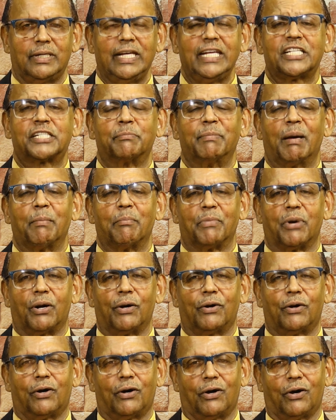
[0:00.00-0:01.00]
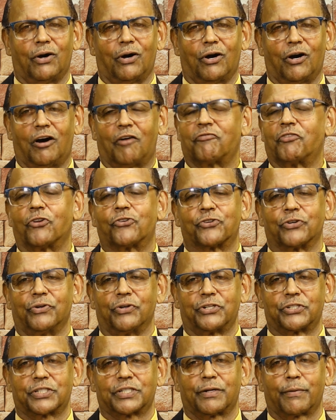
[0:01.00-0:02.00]
each member of the
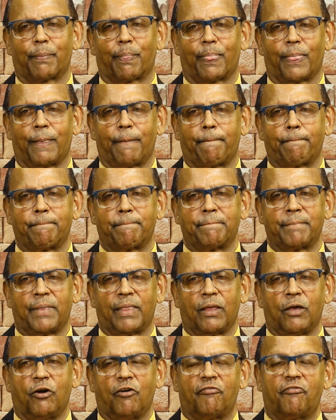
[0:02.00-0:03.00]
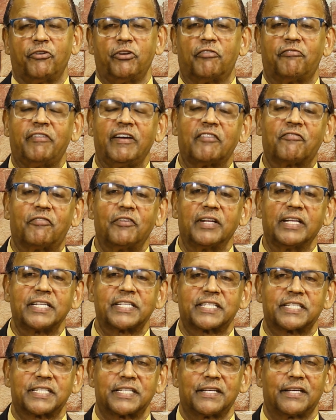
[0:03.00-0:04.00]
church, for your
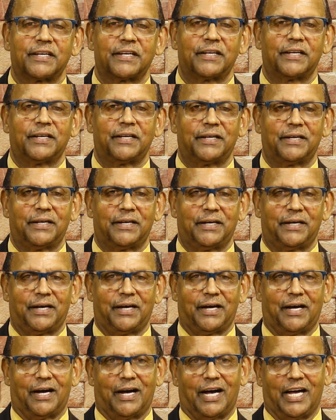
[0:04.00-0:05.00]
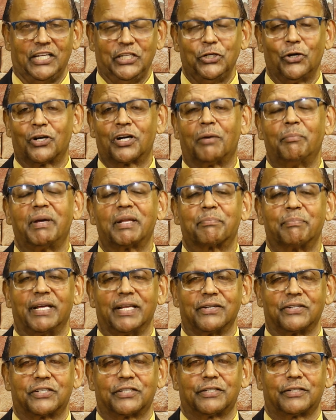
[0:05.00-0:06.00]
faithfulness and your
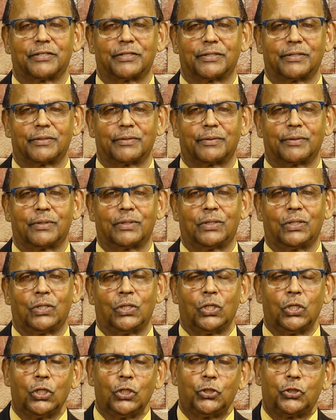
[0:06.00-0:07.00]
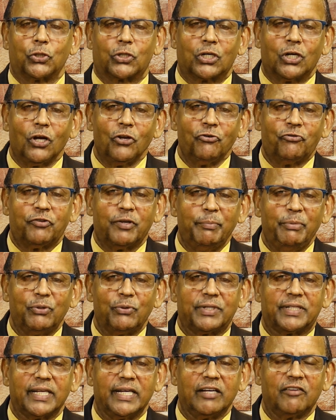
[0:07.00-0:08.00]
commitment to
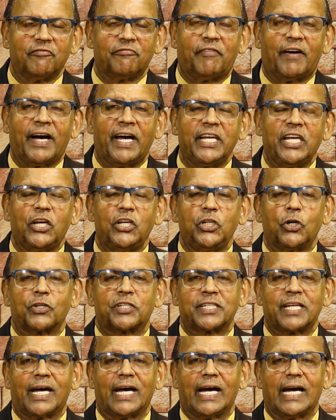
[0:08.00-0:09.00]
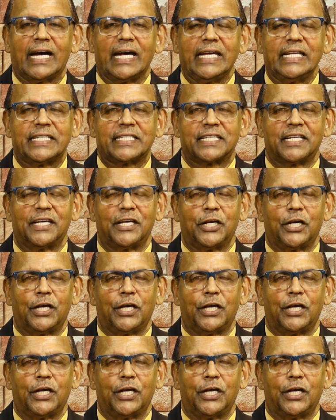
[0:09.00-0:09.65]
contributing via your tithe